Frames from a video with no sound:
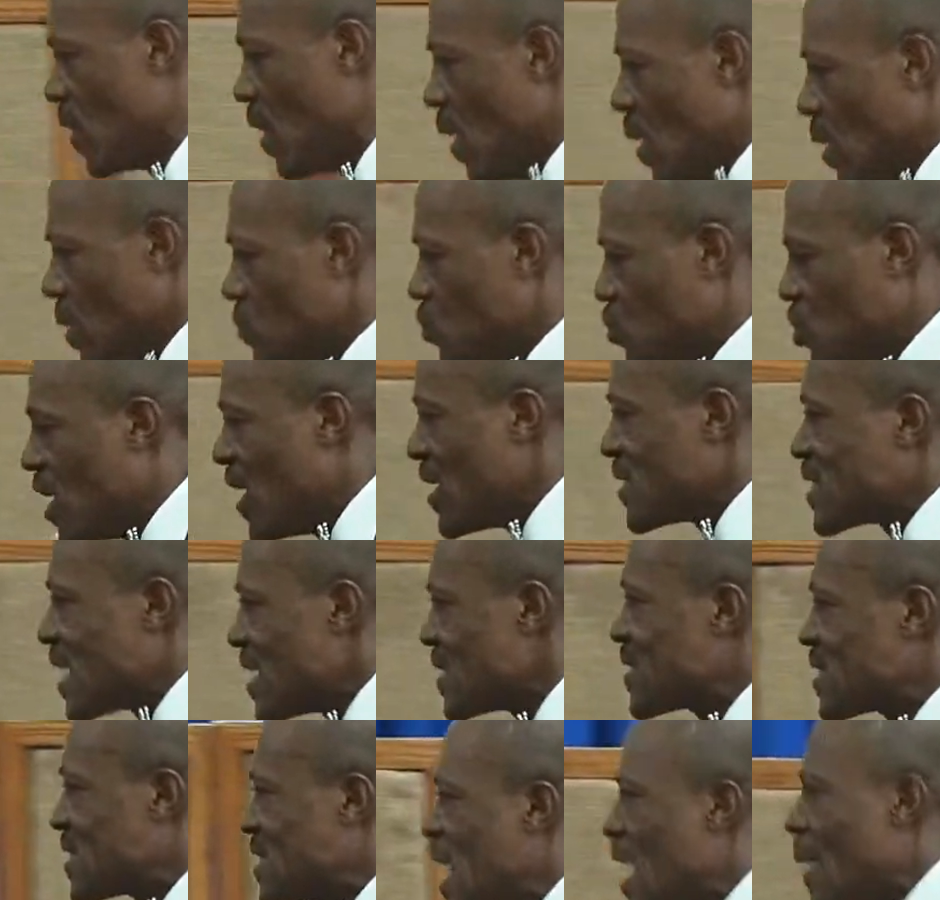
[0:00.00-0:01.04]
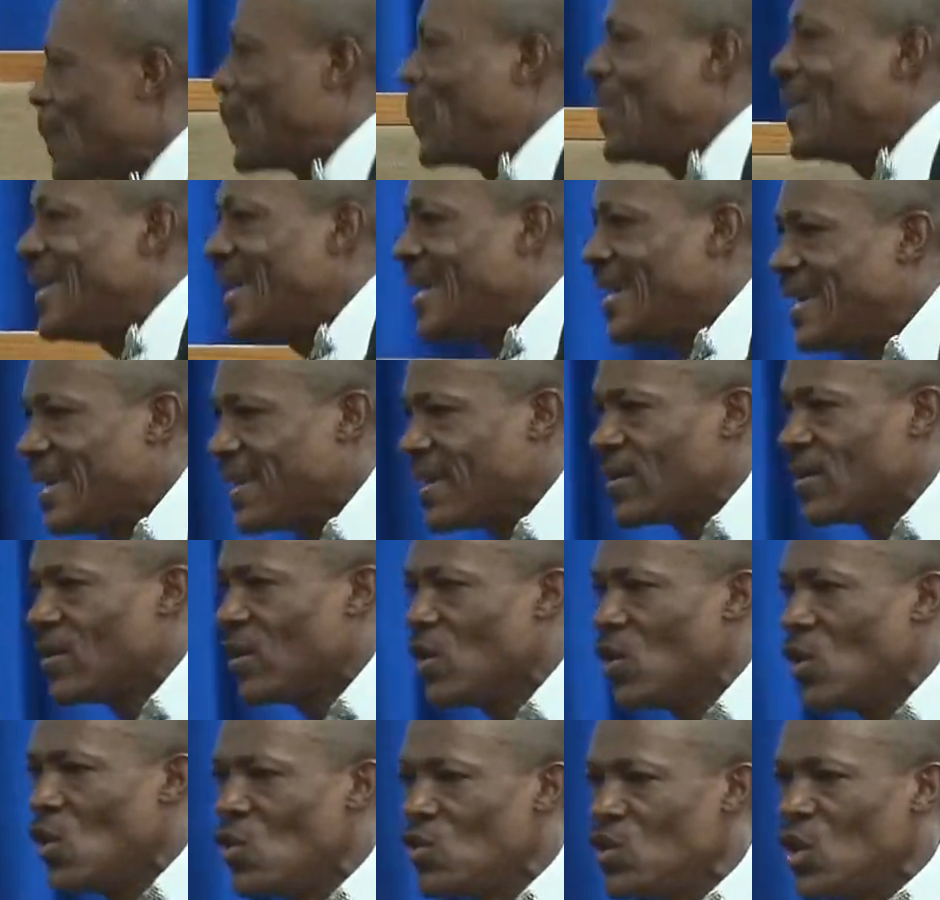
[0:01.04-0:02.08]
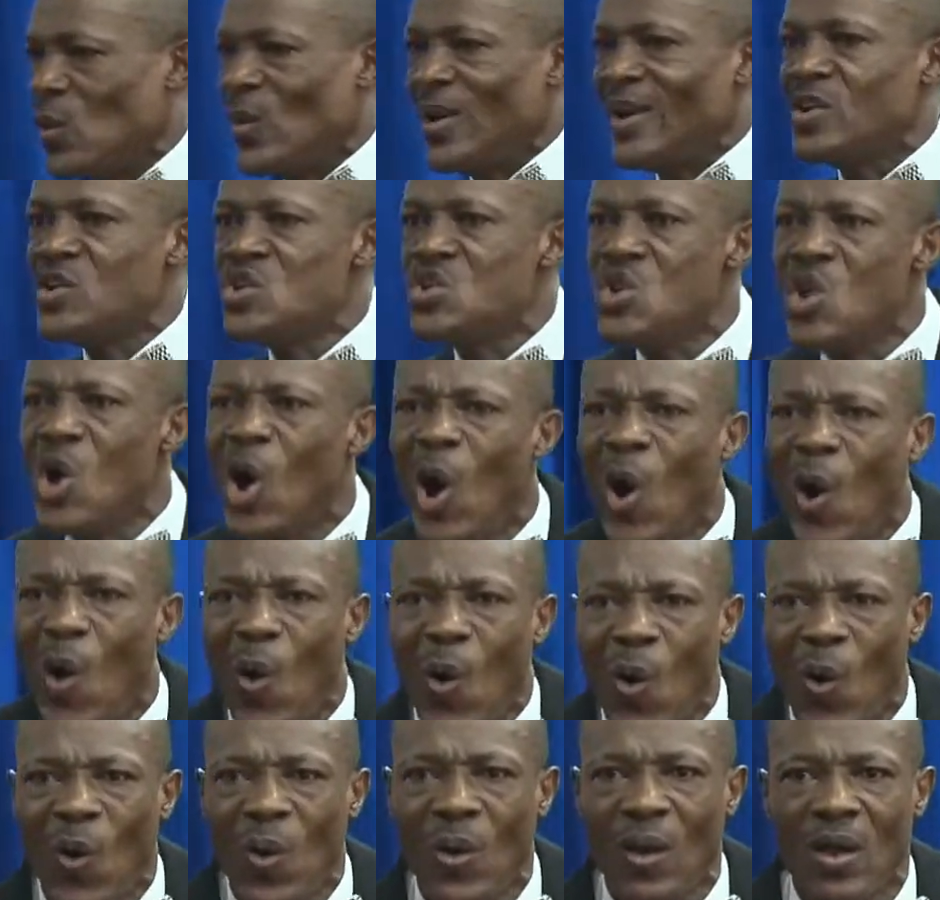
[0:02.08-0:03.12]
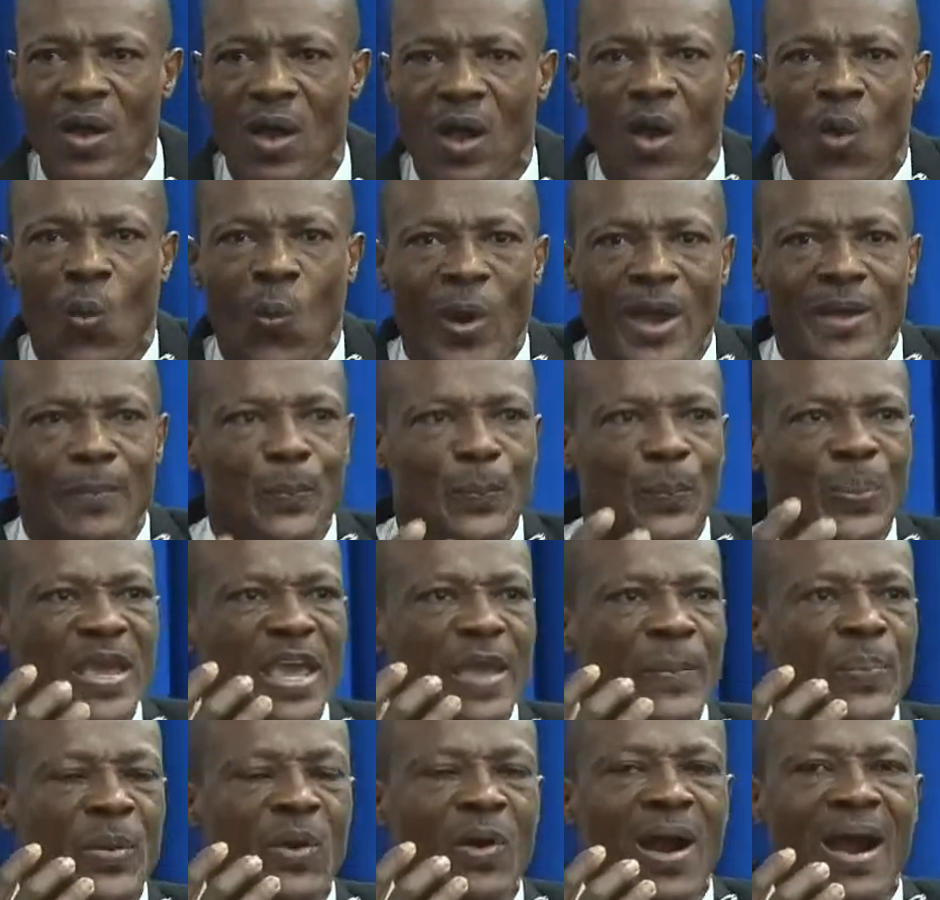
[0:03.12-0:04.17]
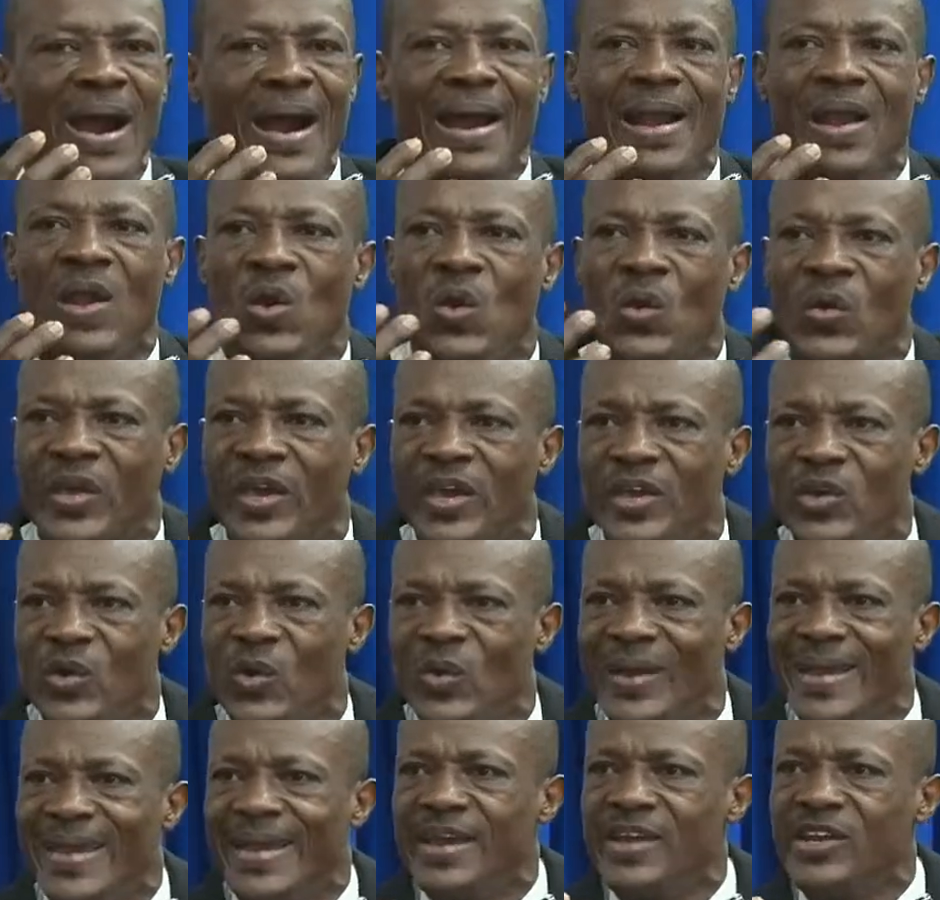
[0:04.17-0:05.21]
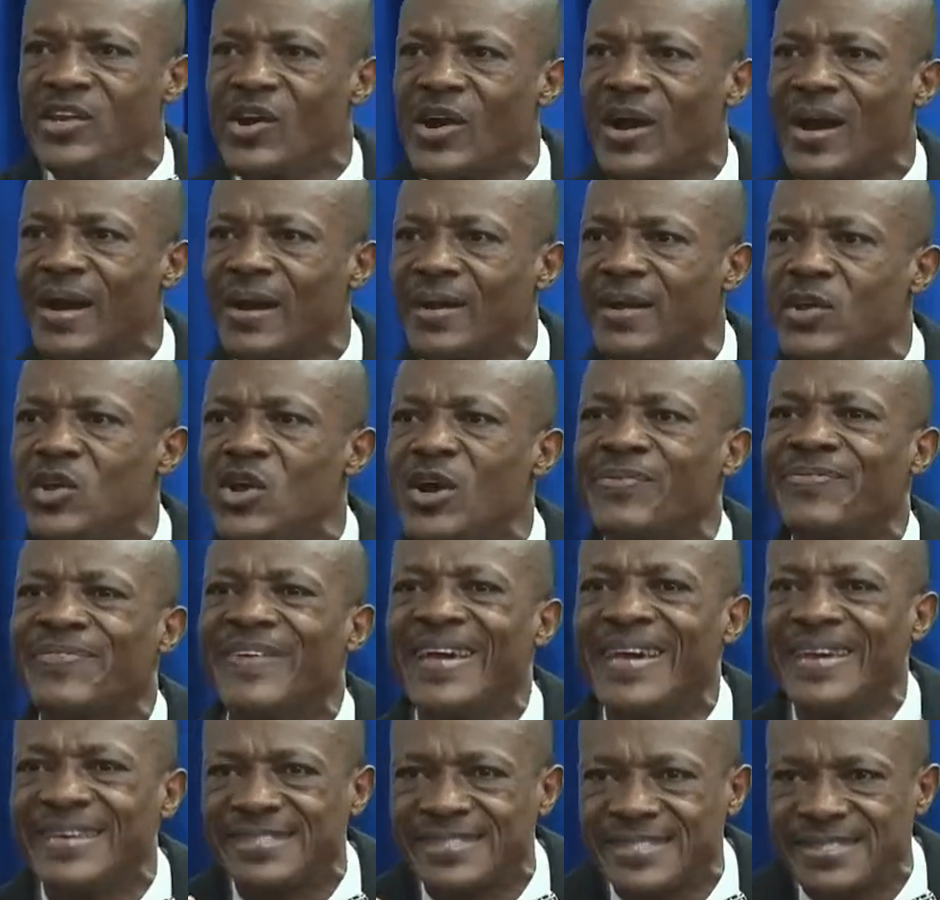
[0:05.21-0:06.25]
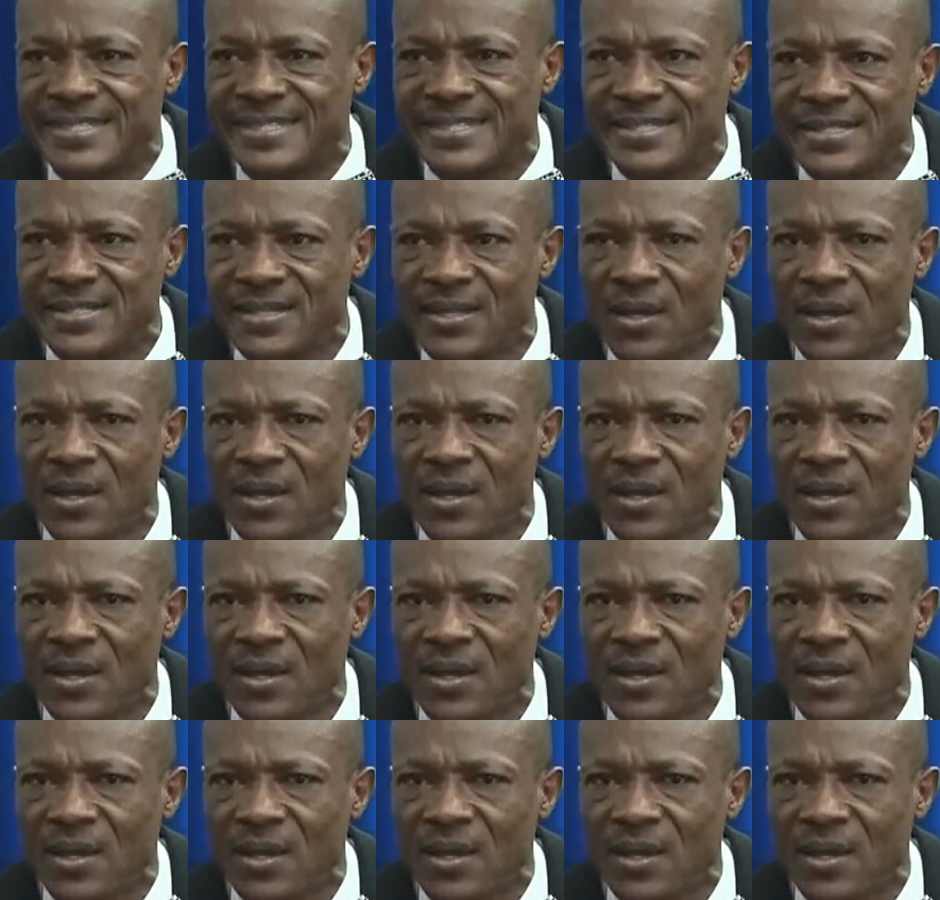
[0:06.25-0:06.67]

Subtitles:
Jesus said plainly, you will know when people are looking you in your face,